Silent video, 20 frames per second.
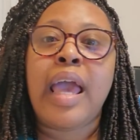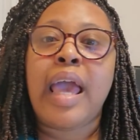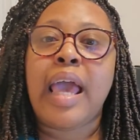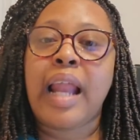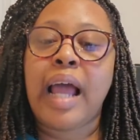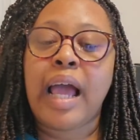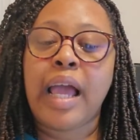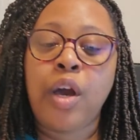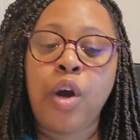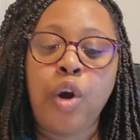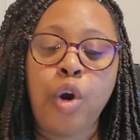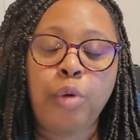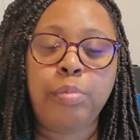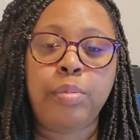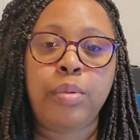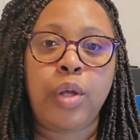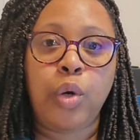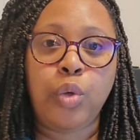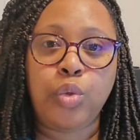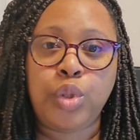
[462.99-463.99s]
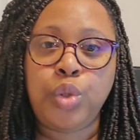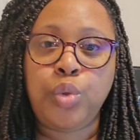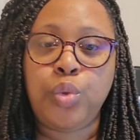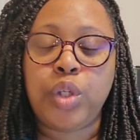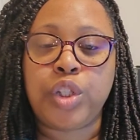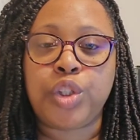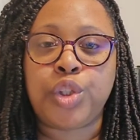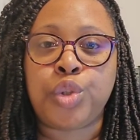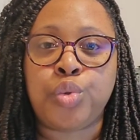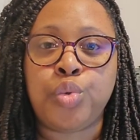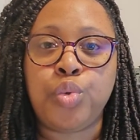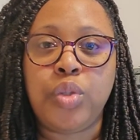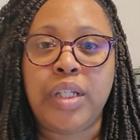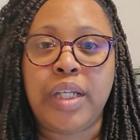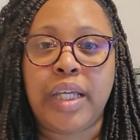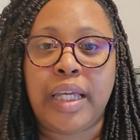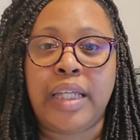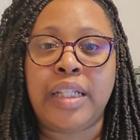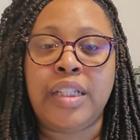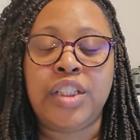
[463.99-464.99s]
And I hope those who are
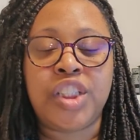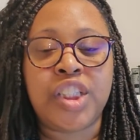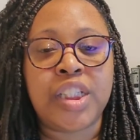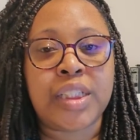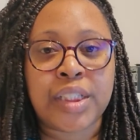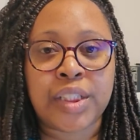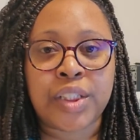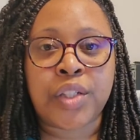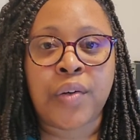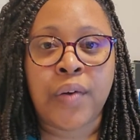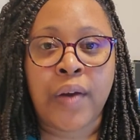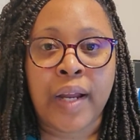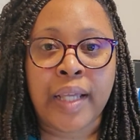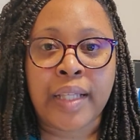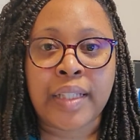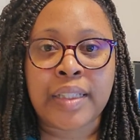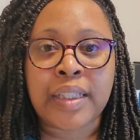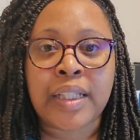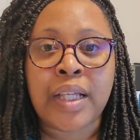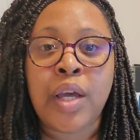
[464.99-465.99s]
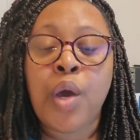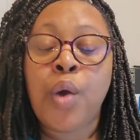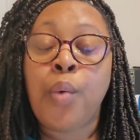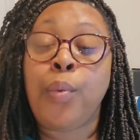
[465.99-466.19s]
truly in Jesus Christ